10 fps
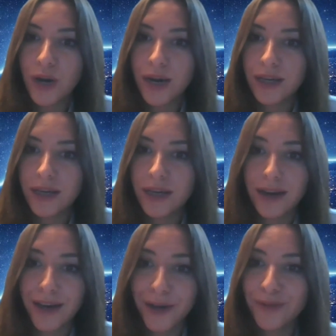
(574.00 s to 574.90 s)
So
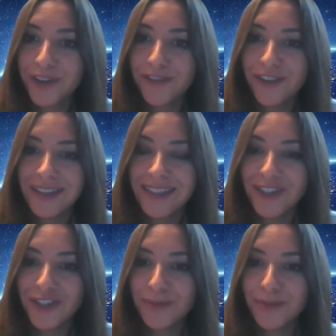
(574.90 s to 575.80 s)
I, uh, I called
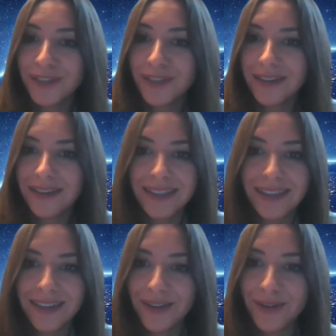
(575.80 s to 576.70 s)
my friends at
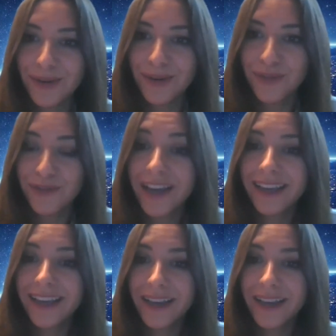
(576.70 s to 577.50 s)
CHIPSA and said, you know,